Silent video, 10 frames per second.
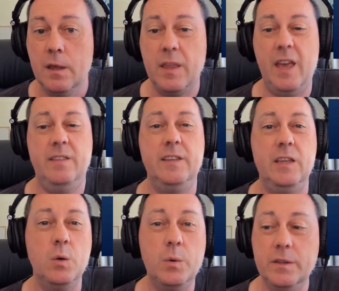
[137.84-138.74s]

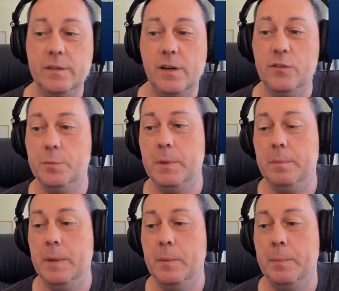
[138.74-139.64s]
SEO and stuff, just
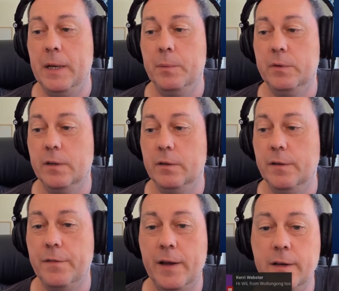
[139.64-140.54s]
people being able
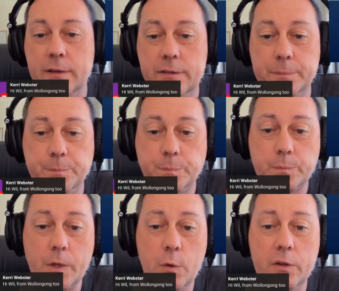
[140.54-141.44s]
to find us.
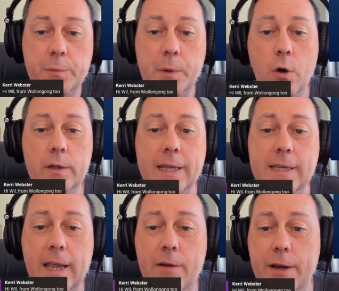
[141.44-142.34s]
Who else have we got online?
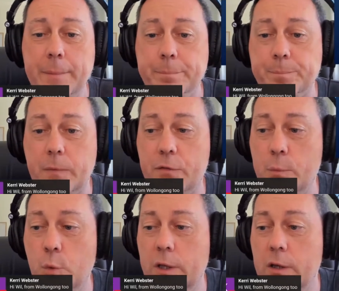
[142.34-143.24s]
Kerry
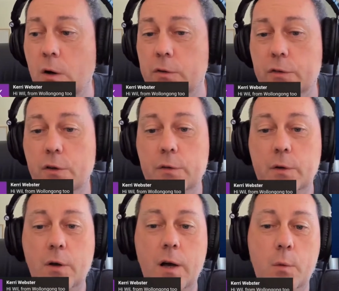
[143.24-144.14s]
from Wollongong too. So
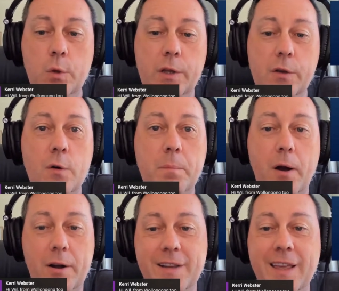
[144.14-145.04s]
I've got a Wollongong
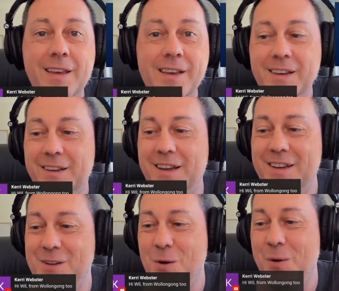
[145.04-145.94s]
party
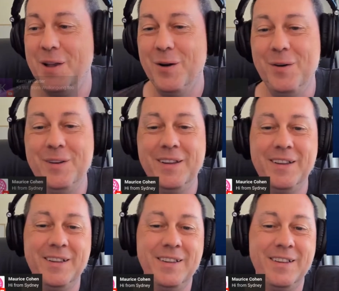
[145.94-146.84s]
going on.
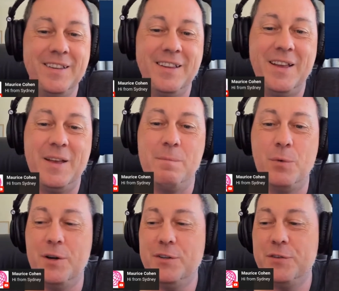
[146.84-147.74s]

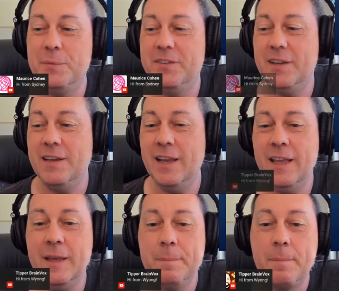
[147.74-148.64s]
Morris from
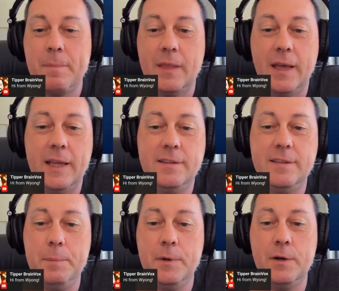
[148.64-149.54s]
Sydney,
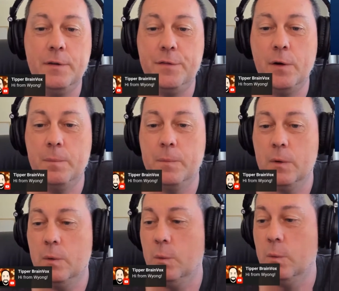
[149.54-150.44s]
Tipper from
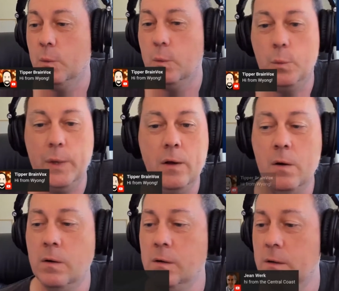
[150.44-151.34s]

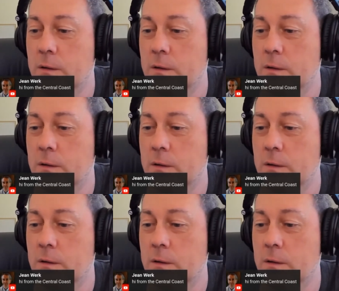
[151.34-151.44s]
Wyong,